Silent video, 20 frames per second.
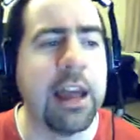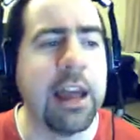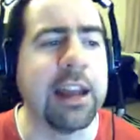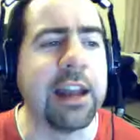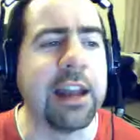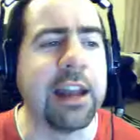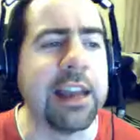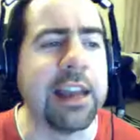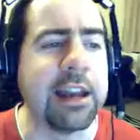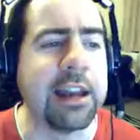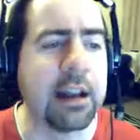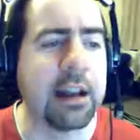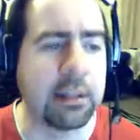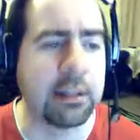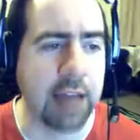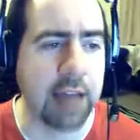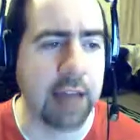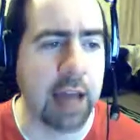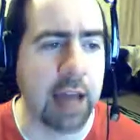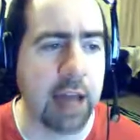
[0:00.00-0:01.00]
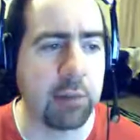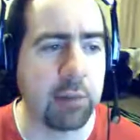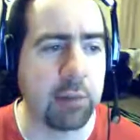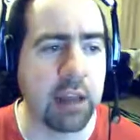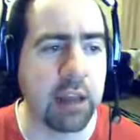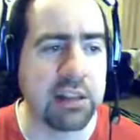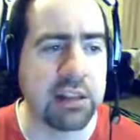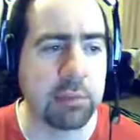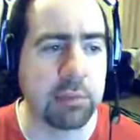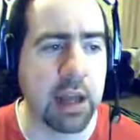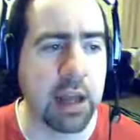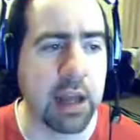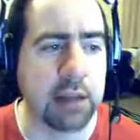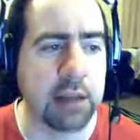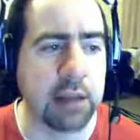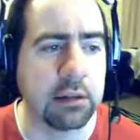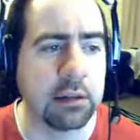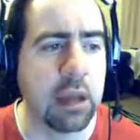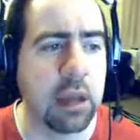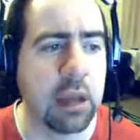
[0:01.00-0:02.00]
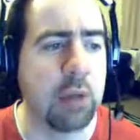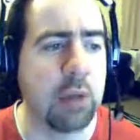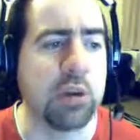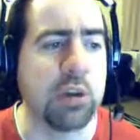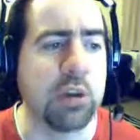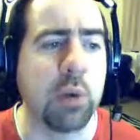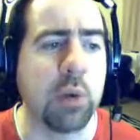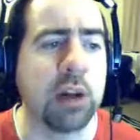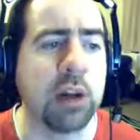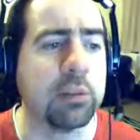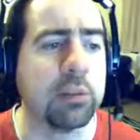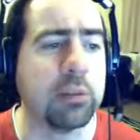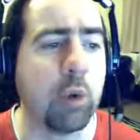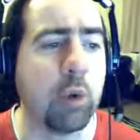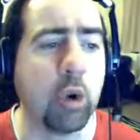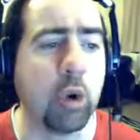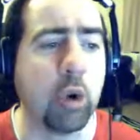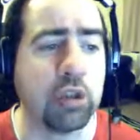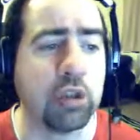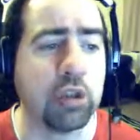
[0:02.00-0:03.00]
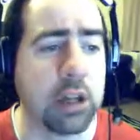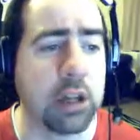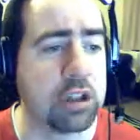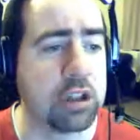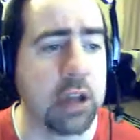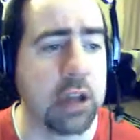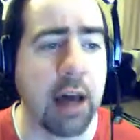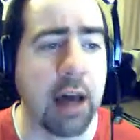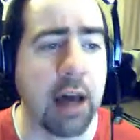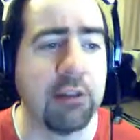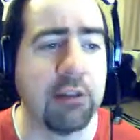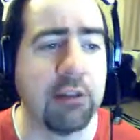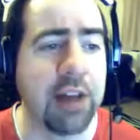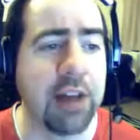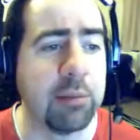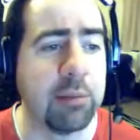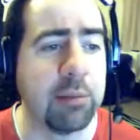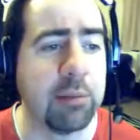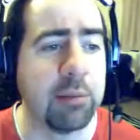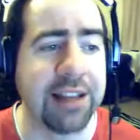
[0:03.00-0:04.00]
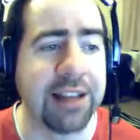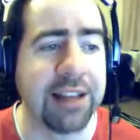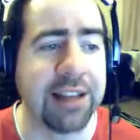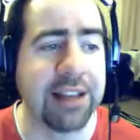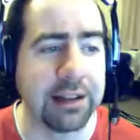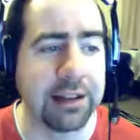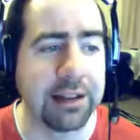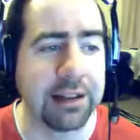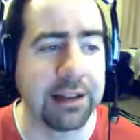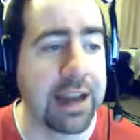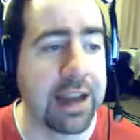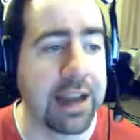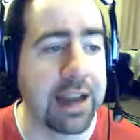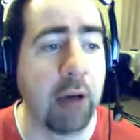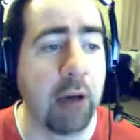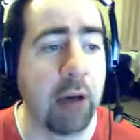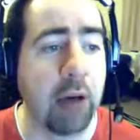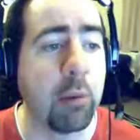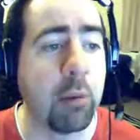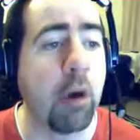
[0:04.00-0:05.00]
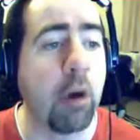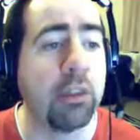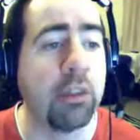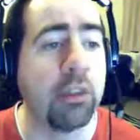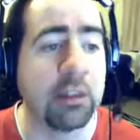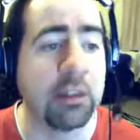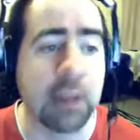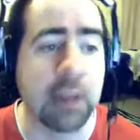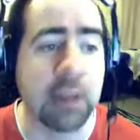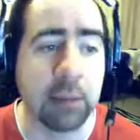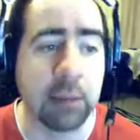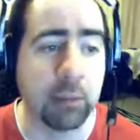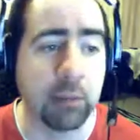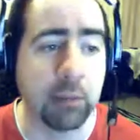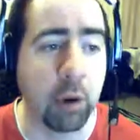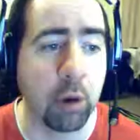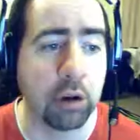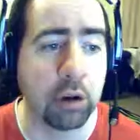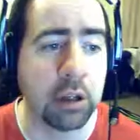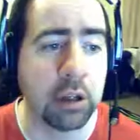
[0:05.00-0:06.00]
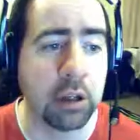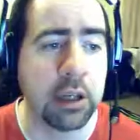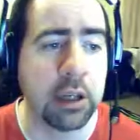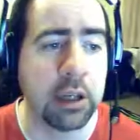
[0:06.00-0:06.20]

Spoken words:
and here I stand by this place, which once bore such love and blessings, and now upon the same spot